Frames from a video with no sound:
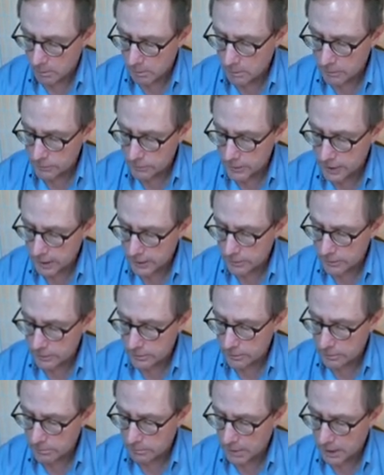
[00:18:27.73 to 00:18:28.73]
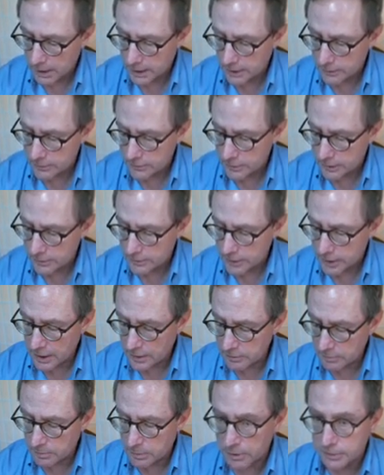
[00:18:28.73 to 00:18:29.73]
6 minus
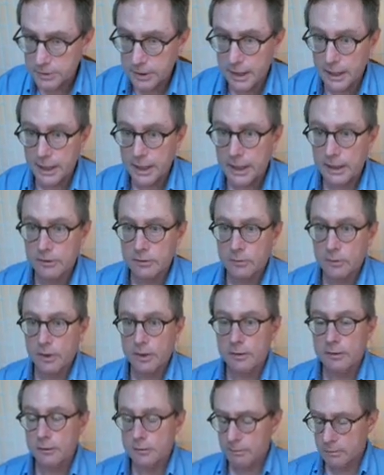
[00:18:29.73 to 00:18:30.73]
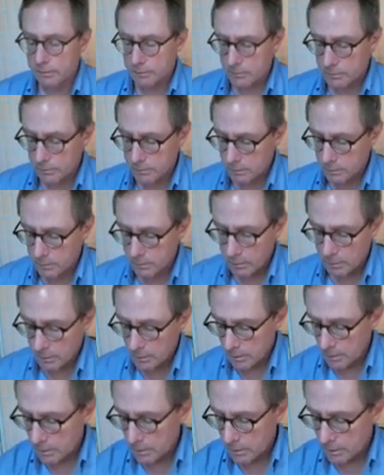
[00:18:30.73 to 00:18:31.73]
6x plus 8x squared.
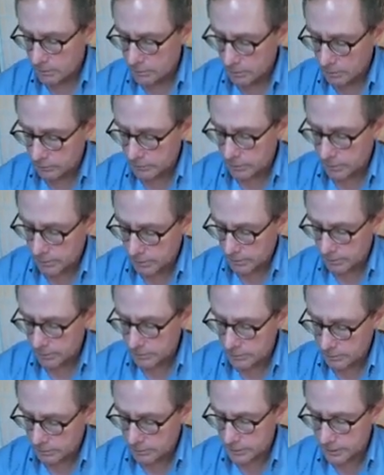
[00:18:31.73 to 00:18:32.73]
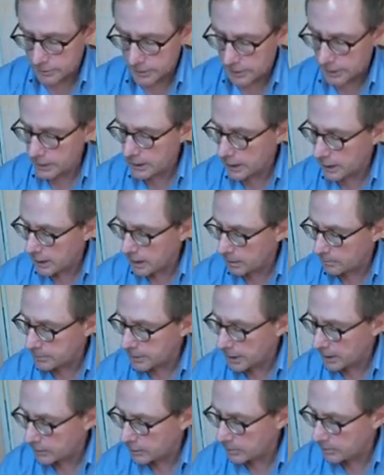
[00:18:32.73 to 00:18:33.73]
So to see that it comes
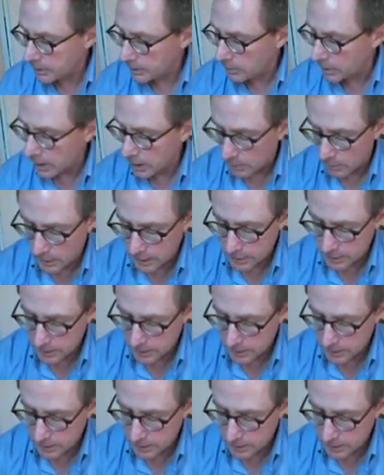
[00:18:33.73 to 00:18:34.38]
out to be what I want it to